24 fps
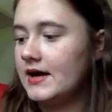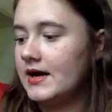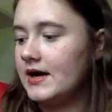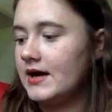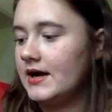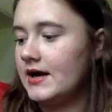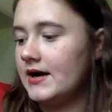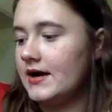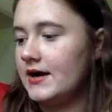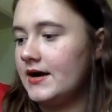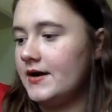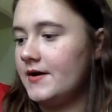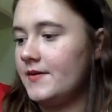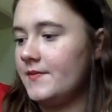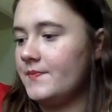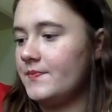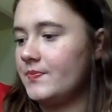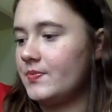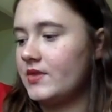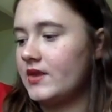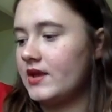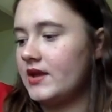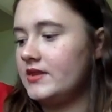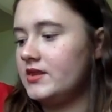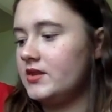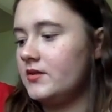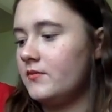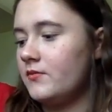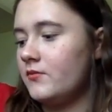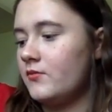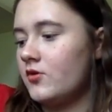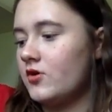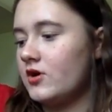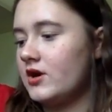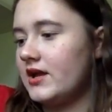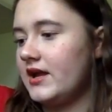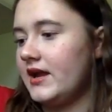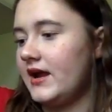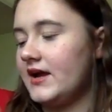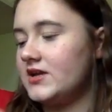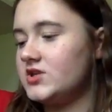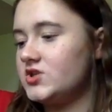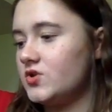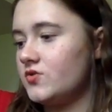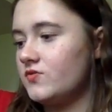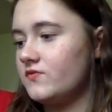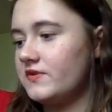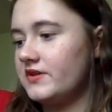In the morning, I
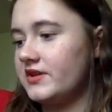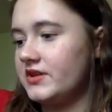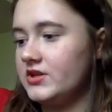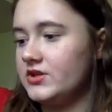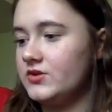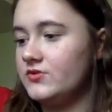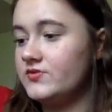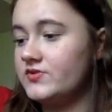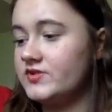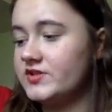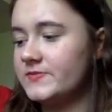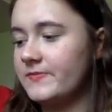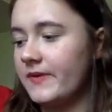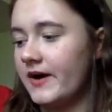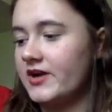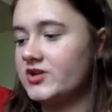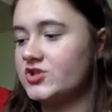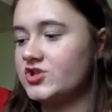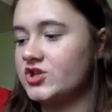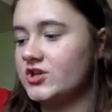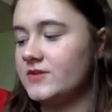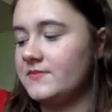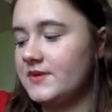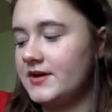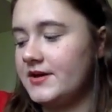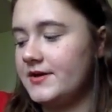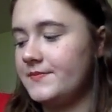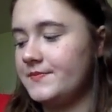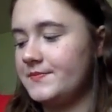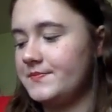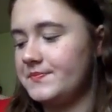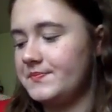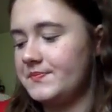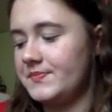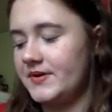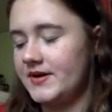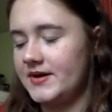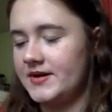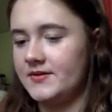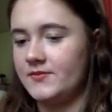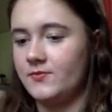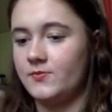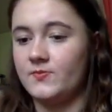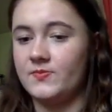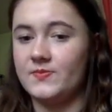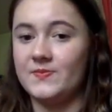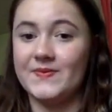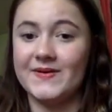don't really use a spot treatment, but